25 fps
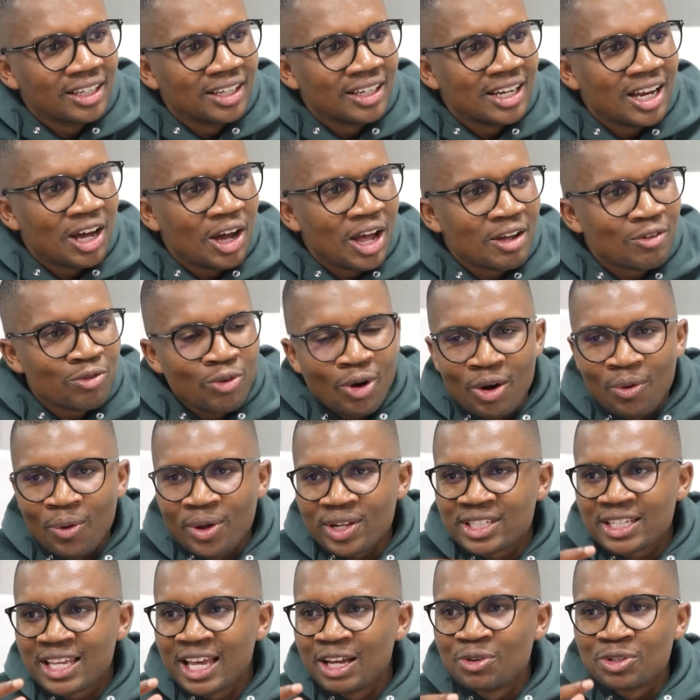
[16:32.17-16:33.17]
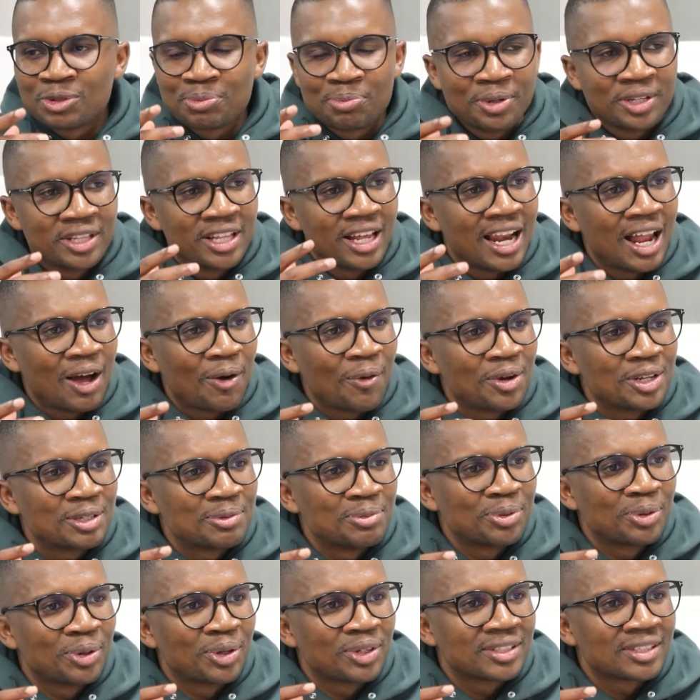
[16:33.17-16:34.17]
Now, everyone was scared to speak the
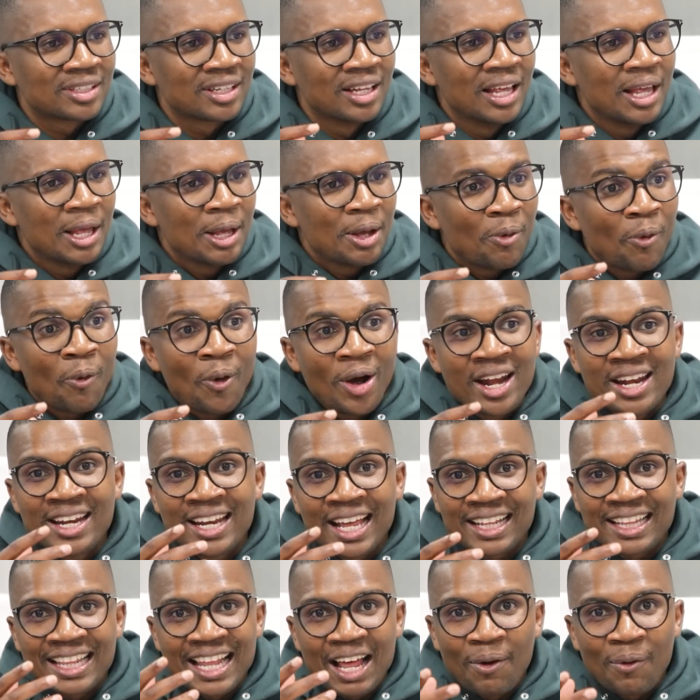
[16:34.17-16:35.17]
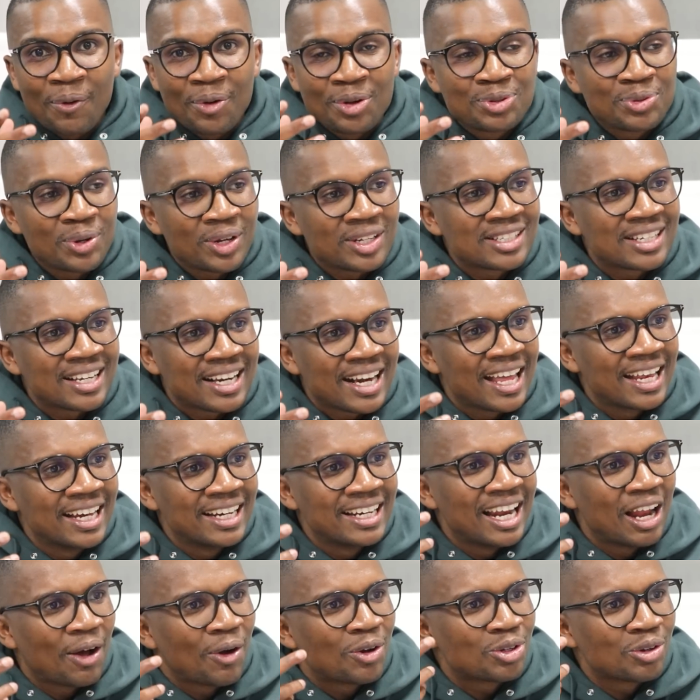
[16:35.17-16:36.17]
language, because when that language was
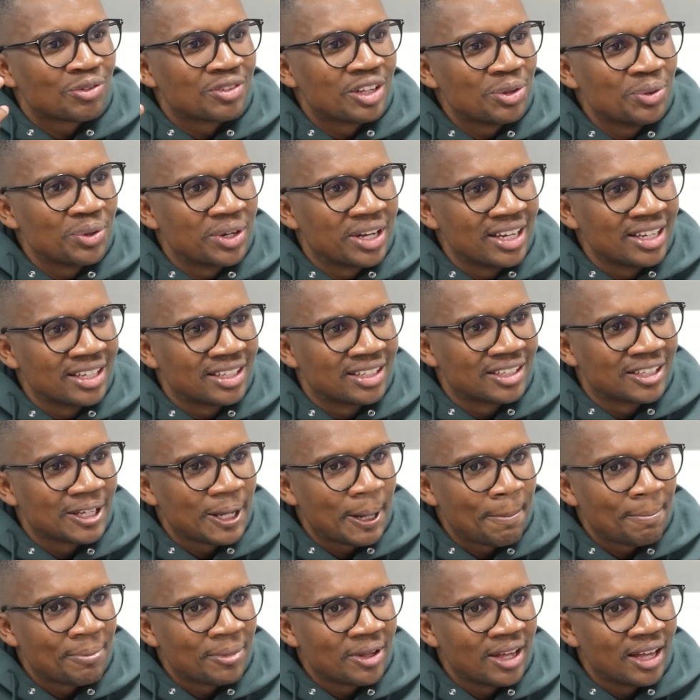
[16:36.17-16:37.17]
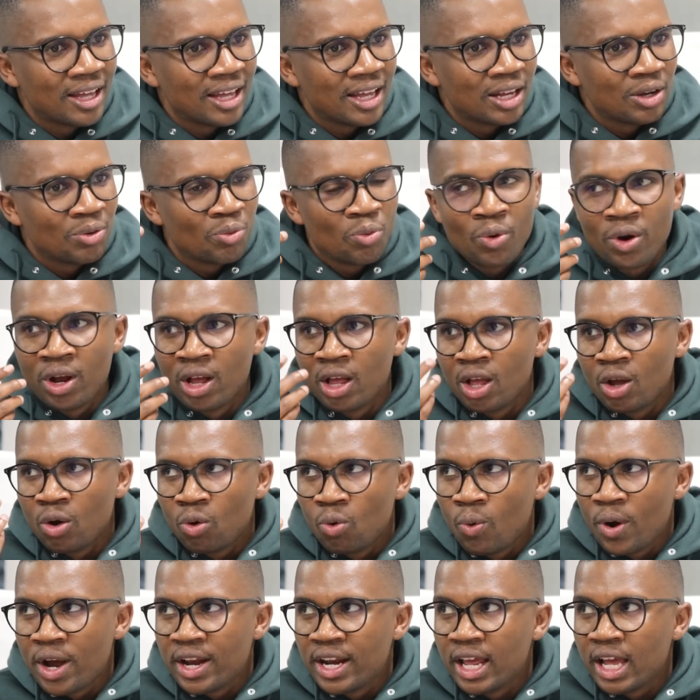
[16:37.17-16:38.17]
really the language of the Youth League, we
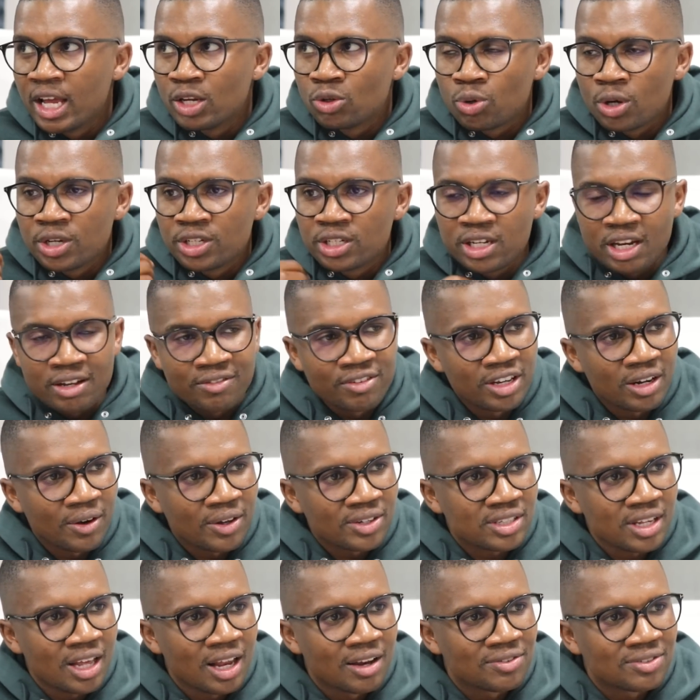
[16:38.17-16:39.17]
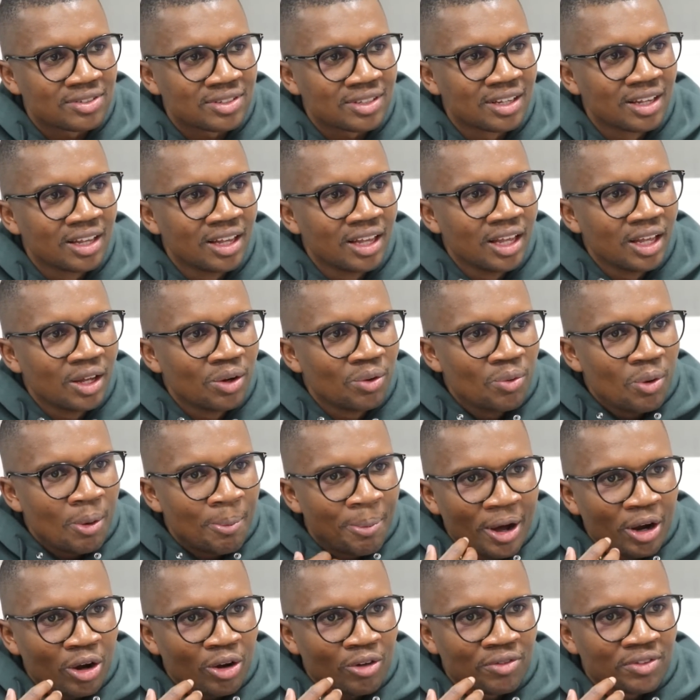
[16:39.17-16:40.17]
were there in 2011 ourselves. We
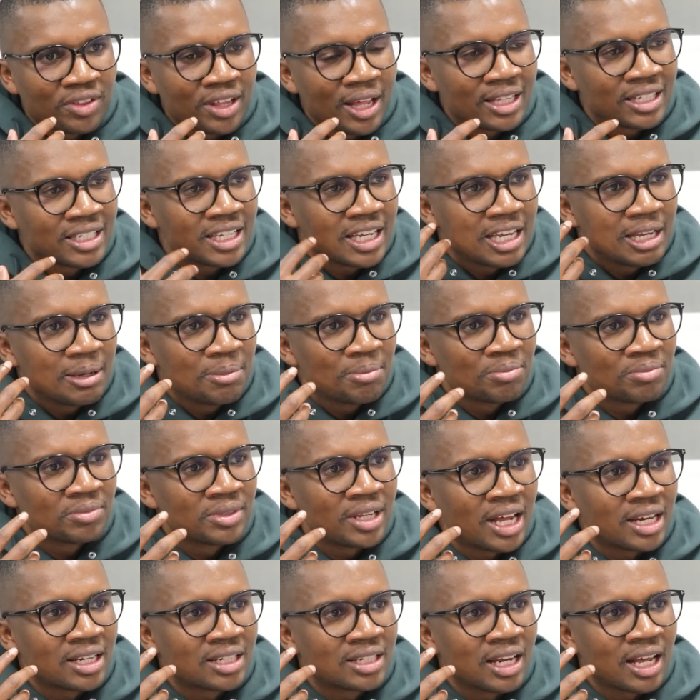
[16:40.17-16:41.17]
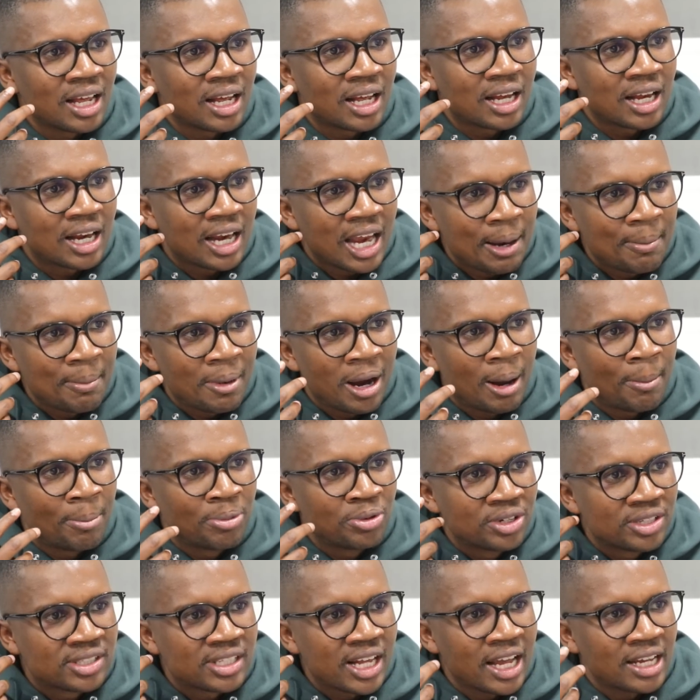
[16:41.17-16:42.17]
were part of the team that came
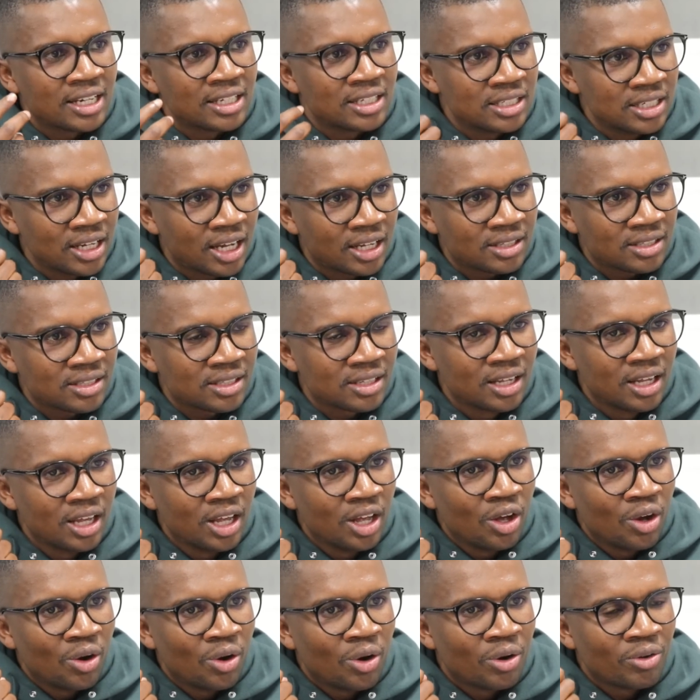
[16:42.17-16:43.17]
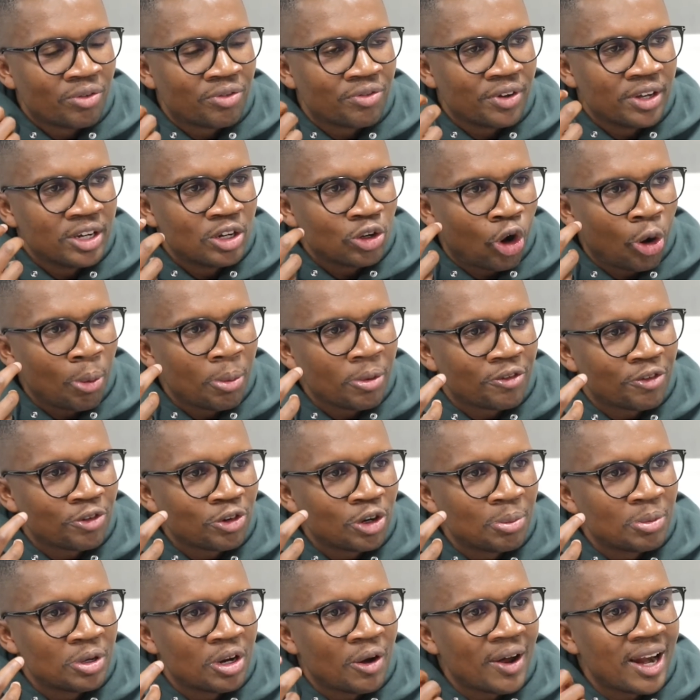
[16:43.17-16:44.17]
up with these ideas of the common
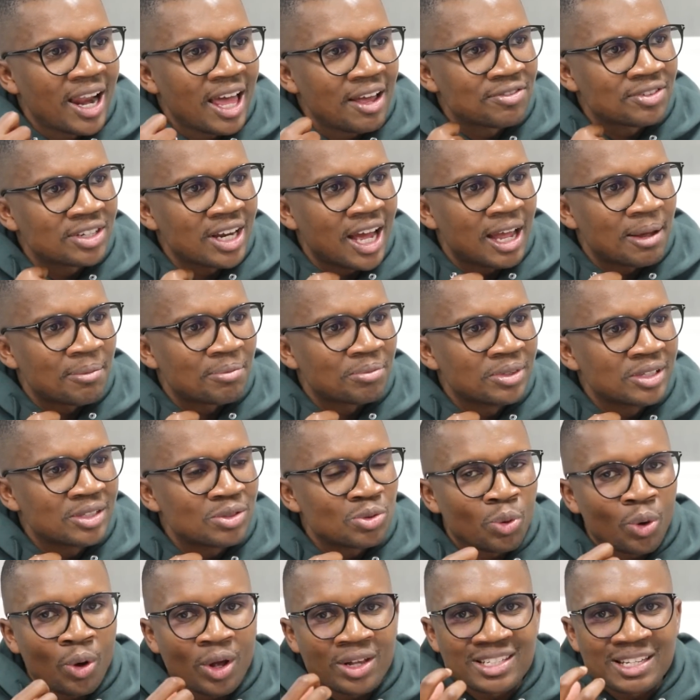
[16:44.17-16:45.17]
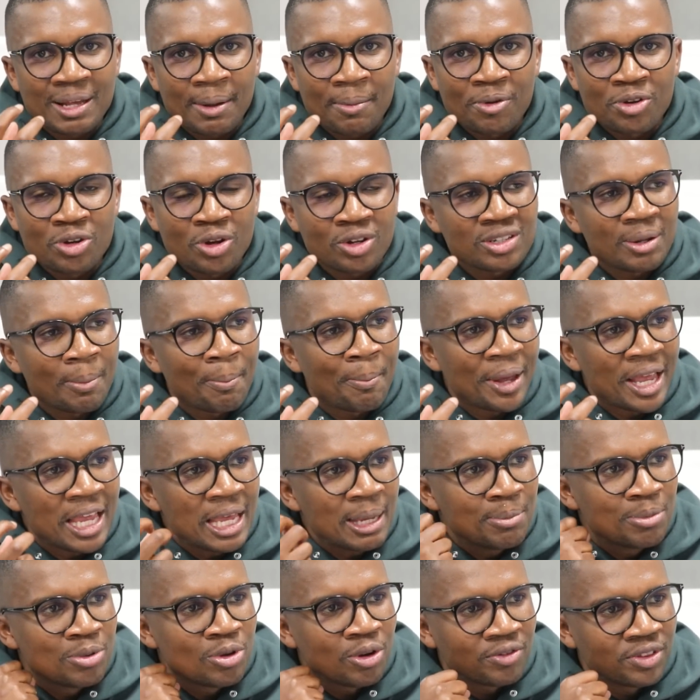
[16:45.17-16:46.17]
freedom in our lifetime. It was a
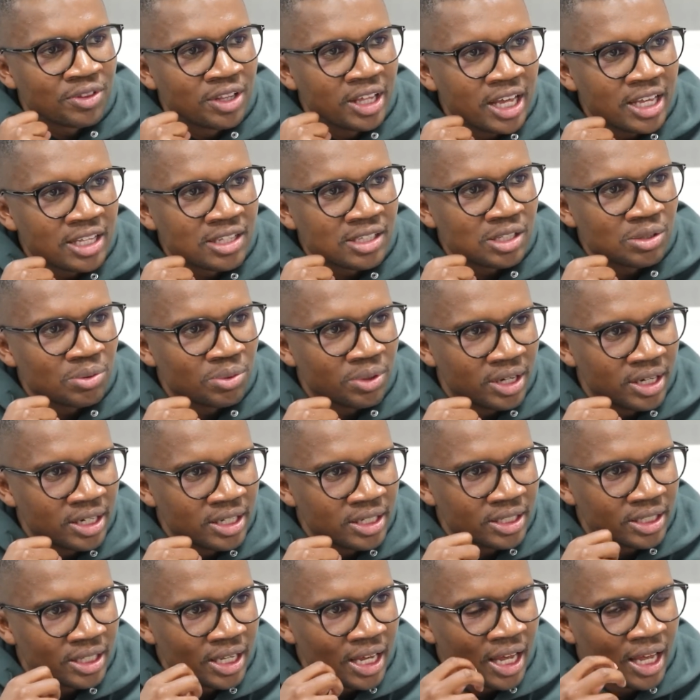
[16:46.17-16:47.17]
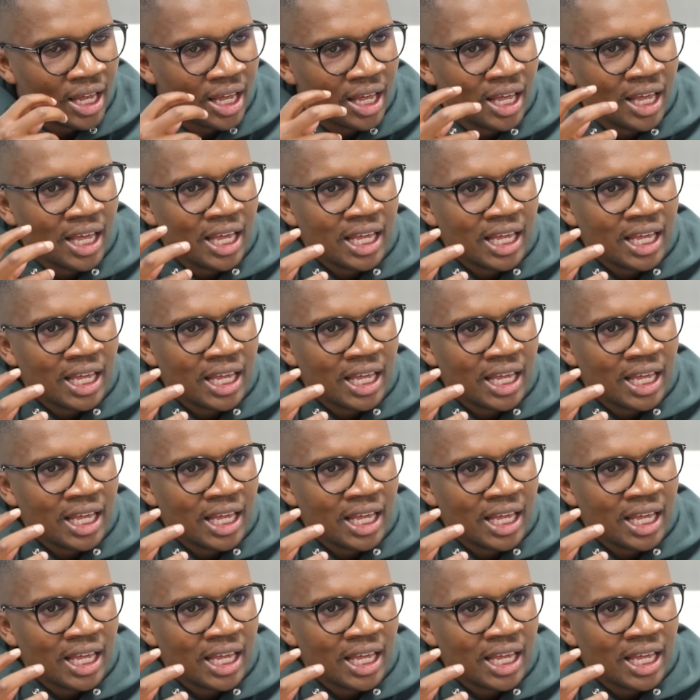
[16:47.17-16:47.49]
baby of the ANC Youth League.